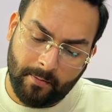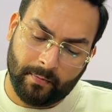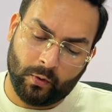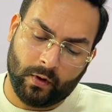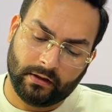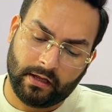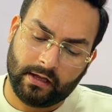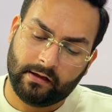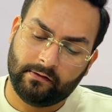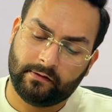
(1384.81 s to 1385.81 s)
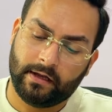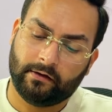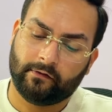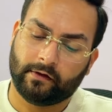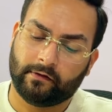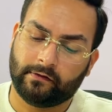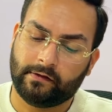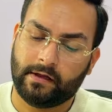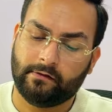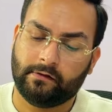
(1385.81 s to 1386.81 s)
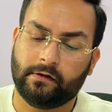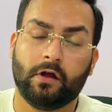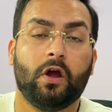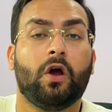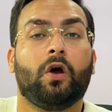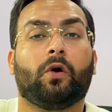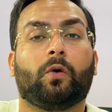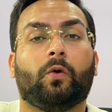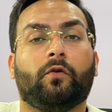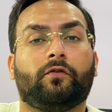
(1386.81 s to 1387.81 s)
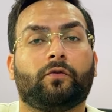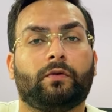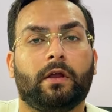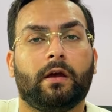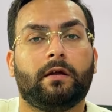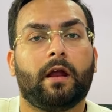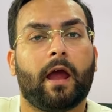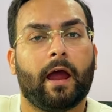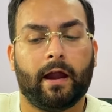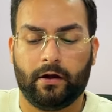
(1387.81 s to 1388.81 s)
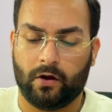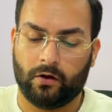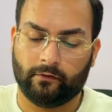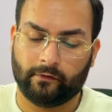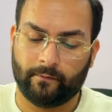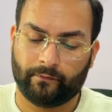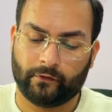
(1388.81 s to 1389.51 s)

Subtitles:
but one thing is that success goes to their head also,